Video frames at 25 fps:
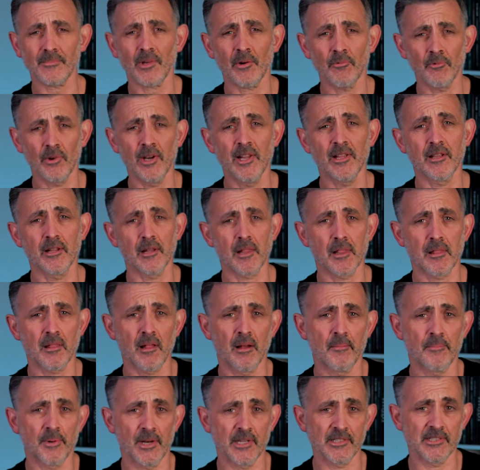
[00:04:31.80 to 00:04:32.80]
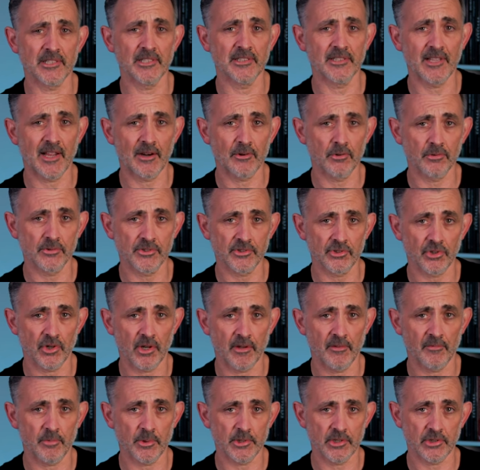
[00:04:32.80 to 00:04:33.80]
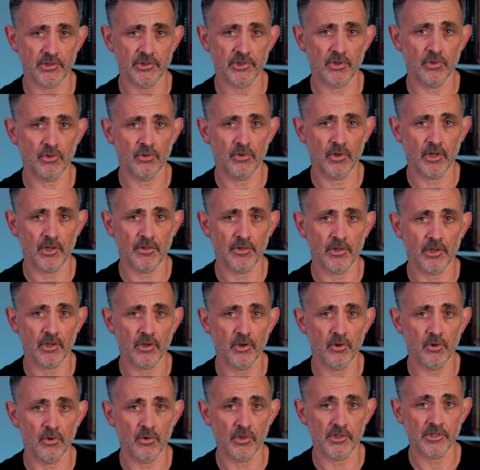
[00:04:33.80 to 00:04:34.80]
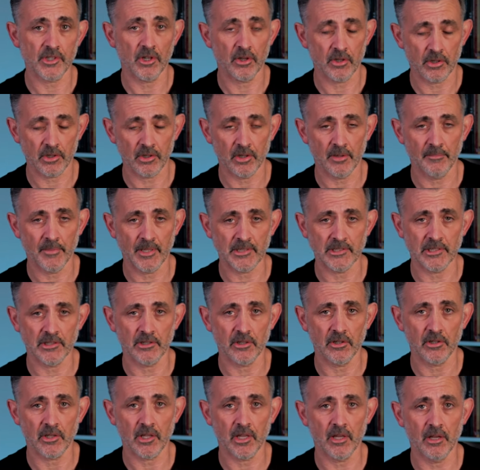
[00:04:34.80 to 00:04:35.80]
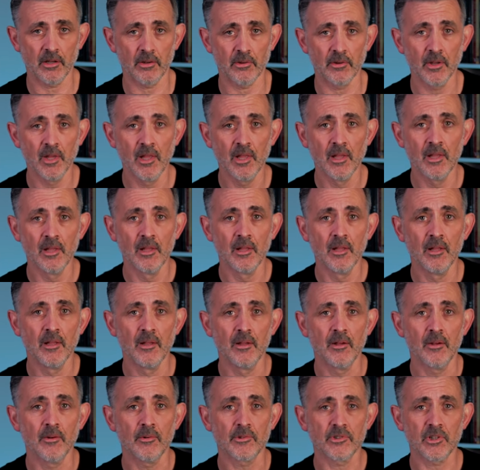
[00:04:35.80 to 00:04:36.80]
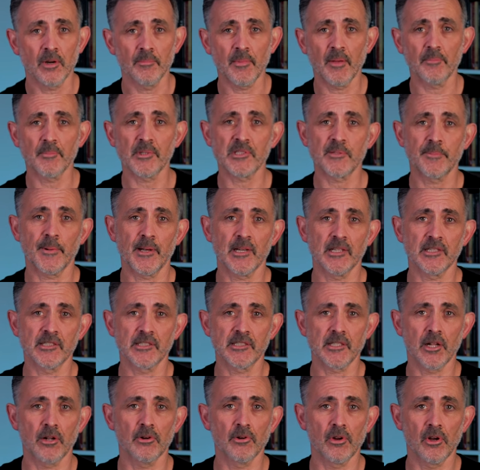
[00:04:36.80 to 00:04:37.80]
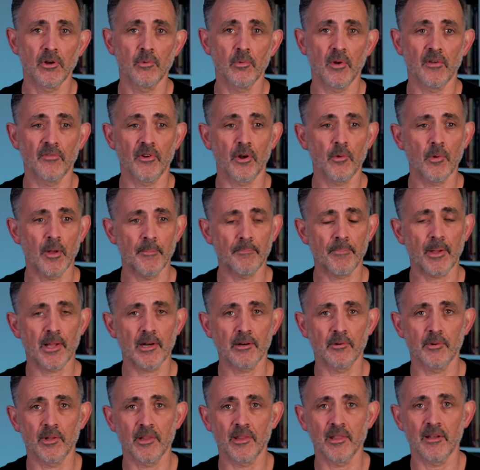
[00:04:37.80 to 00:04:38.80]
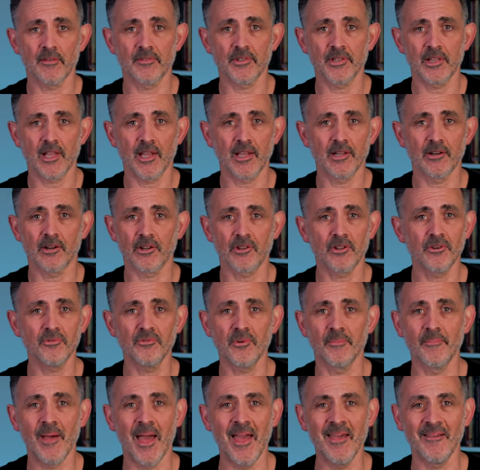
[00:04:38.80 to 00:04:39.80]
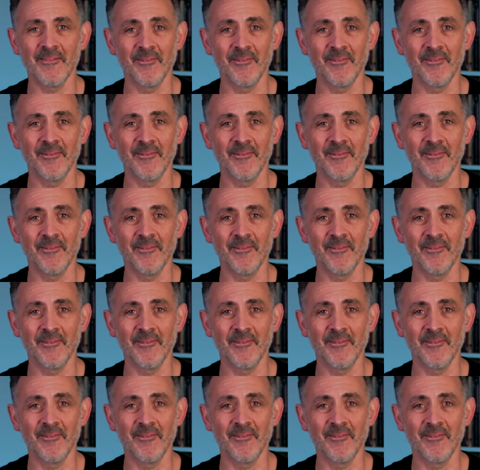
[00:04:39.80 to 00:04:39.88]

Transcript: really good example actually, Daryl's Triumph, which I taught on the course, onlinemagic.co, which I remember spending so long with. I went back to it the other day and I couldn't remember.